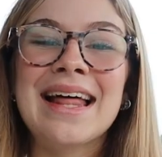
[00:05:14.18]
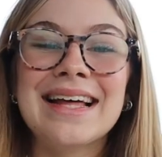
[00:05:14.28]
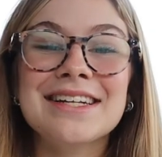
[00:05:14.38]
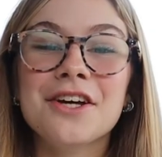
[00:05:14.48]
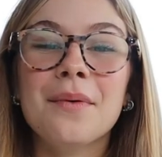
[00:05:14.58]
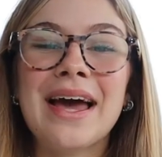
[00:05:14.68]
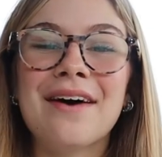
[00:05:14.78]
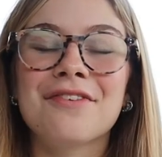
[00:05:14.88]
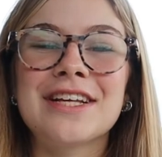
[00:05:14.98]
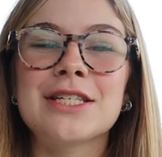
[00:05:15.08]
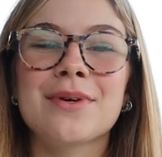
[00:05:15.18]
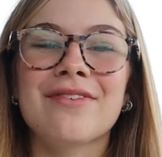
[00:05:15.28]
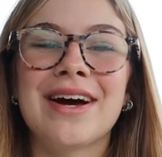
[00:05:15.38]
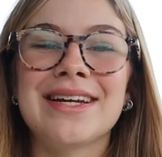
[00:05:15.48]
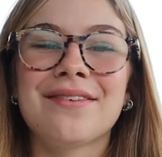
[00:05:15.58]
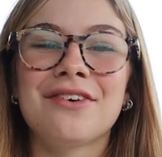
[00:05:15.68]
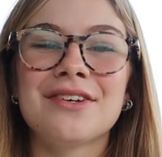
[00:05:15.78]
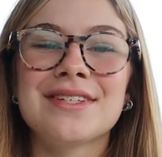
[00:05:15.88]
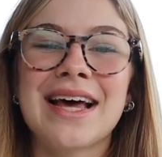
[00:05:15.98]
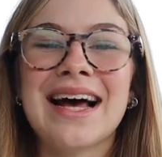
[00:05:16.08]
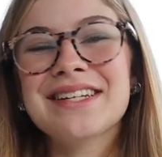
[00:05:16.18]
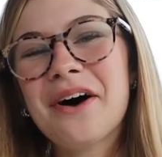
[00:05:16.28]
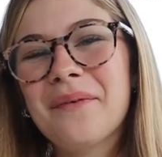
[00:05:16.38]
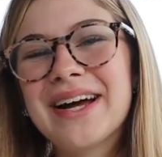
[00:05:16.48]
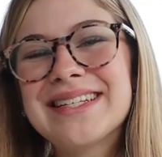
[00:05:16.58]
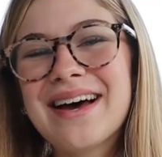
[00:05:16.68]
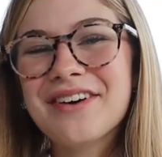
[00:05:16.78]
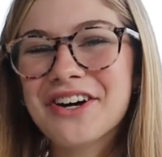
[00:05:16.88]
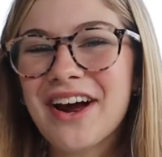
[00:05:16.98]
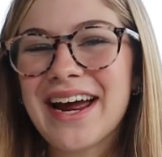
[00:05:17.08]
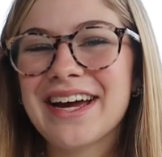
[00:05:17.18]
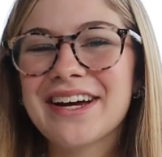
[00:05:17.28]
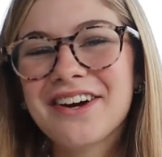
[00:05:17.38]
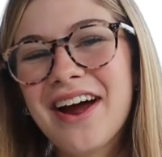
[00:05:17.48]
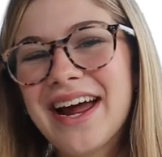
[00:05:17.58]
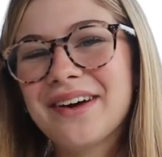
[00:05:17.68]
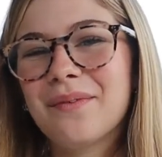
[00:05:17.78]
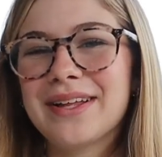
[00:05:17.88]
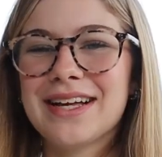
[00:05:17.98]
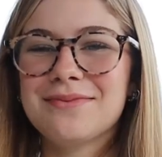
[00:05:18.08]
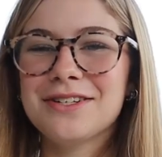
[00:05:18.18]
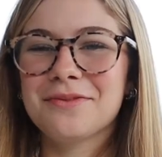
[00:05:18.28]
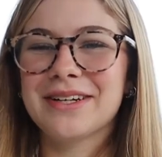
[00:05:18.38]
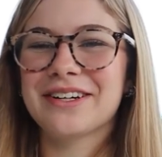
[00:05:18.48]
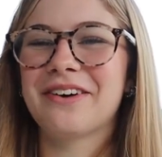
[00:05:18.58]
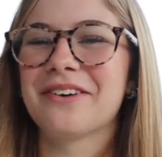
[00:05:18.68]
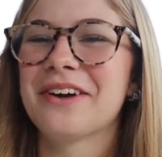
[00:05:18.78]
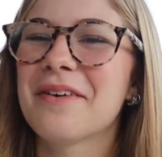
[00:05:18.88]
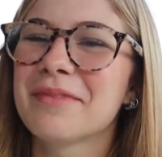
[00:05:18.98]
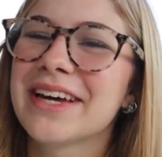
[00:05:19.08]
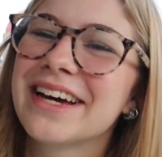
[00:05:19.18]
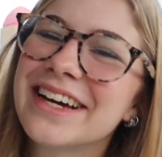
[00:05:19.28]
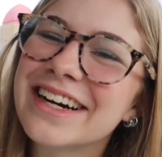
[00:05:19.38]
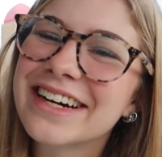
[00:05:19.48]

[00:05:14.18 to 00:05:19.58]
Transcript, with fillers: That's all we have for this week, Red Devils. As always, have a great, great, wait, that's Mr. McDonald, not me.